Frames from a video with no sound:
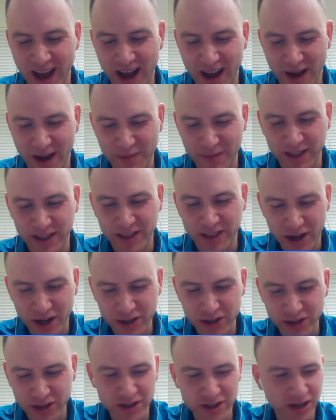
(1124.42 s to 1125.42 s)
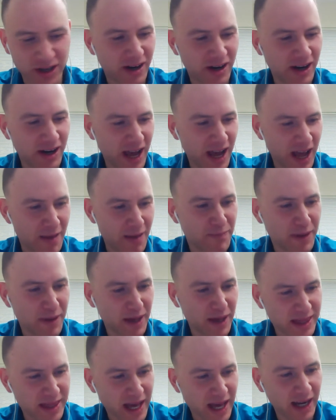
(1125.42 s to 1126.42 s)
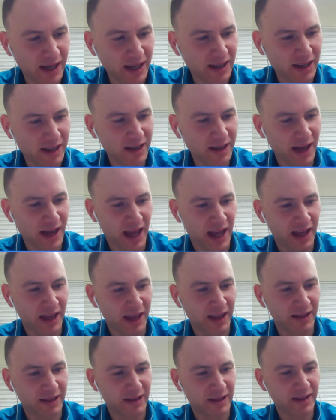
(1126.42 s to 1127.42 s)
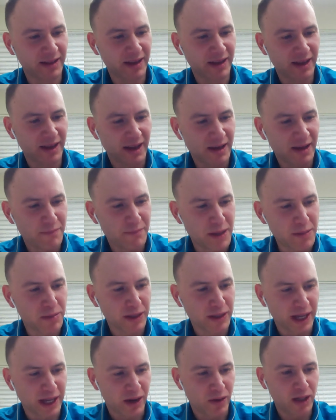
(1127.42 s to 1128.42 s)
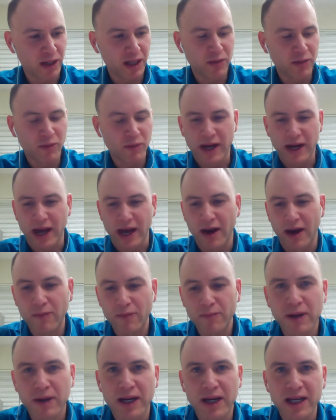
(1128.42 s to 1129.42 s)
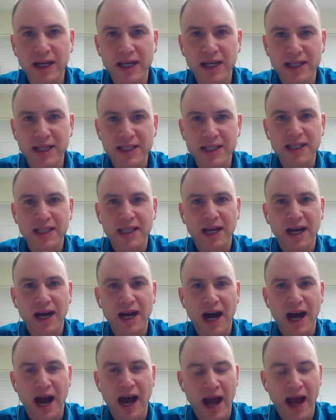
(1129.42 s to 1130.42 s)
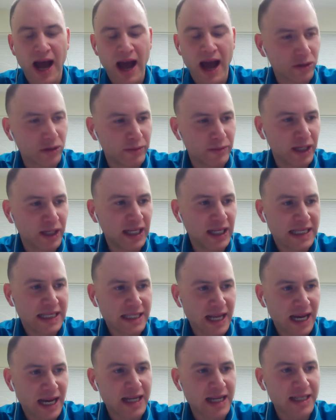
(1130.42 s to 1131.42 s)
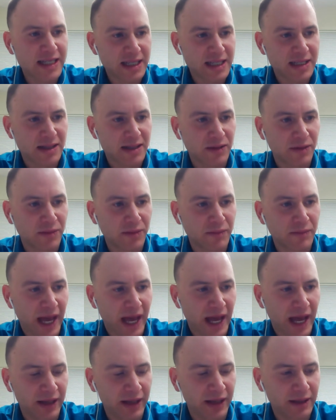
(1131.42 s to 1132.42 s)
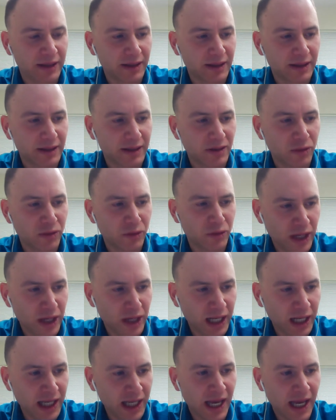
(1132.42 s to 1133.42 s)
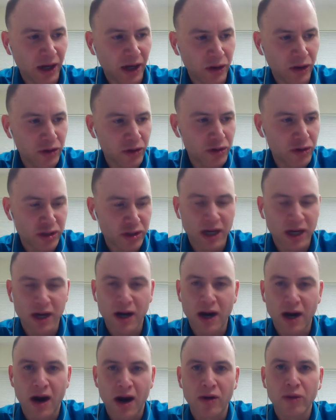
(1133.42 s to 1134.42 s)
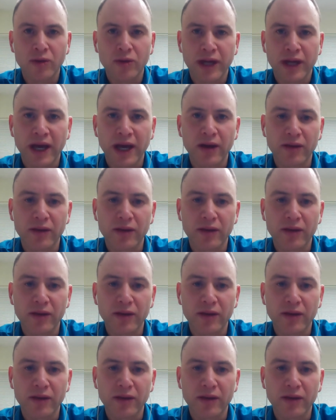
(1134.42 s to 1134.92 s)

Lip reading: doctors are empathetic and people that really want to help, but I have to admit, it's not a system that really encourages our own health.